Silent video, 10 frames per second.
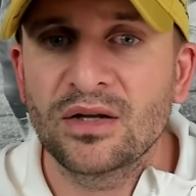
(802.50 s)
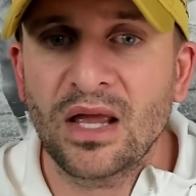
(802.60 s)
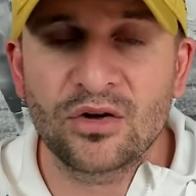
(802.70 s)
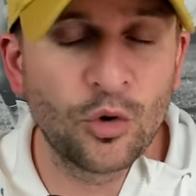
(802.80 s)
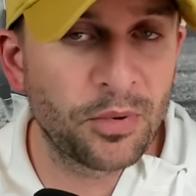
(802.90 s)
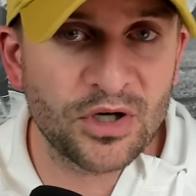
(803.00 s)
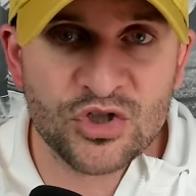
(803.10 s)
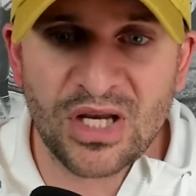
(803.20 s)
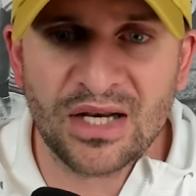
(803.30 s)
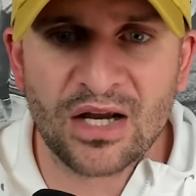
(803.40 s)
Cooper
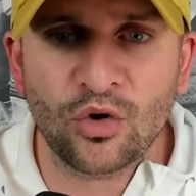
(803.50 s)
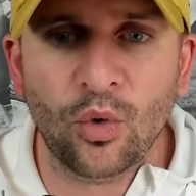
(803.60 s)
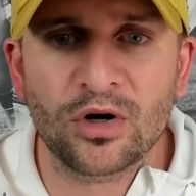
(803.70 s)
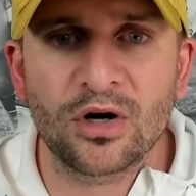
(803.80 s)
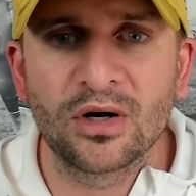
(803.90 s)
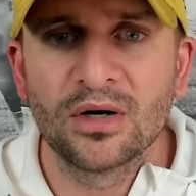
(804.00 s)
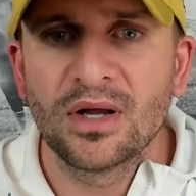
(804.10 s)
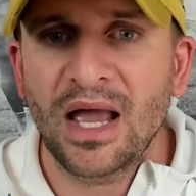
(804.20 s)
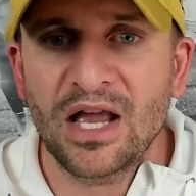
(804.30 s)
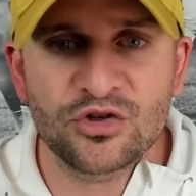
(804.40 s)
DeJean at corner,
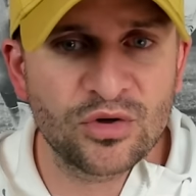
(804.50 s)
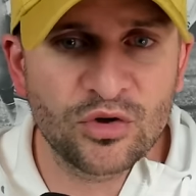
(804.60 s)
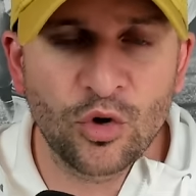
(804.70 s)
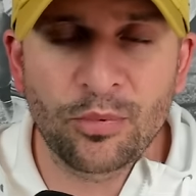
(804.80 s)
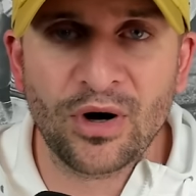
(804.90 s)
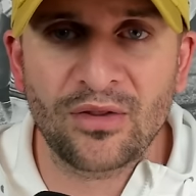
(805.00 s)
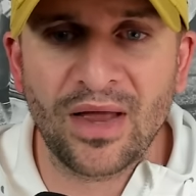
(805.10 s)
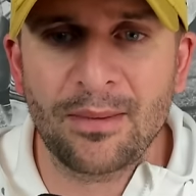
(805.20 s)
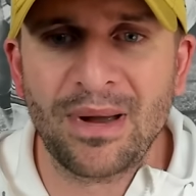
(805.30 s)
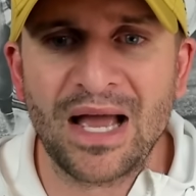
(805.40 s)
Edgerrin Cooper at
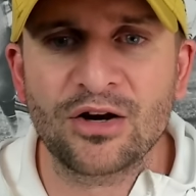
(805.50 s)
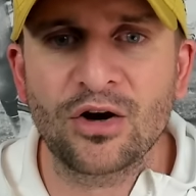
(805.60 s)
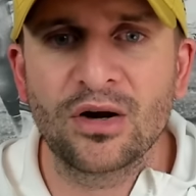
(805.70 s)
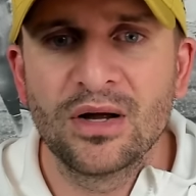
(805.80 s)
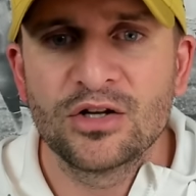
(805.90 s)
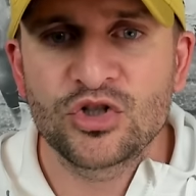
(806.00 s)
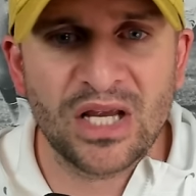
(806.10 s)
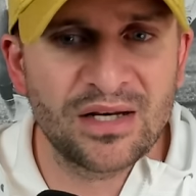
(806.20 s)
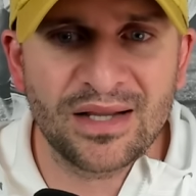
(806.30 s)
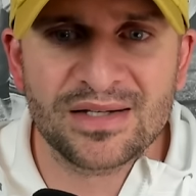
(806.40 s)
linebacker,
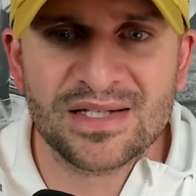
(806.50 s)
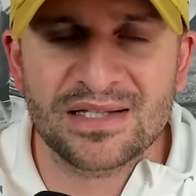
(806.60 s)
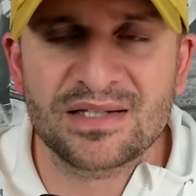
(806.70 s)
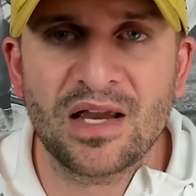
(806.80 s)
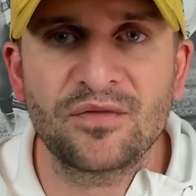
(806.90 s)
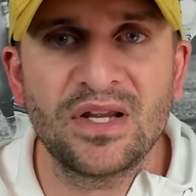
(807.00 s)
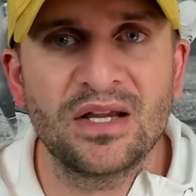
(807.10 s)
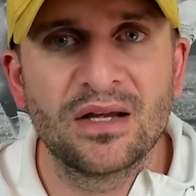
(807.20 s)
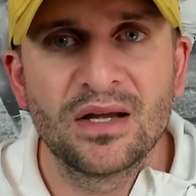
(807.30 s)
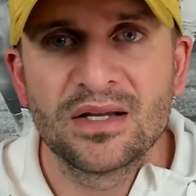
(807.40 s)
Jaden Hicks at safety,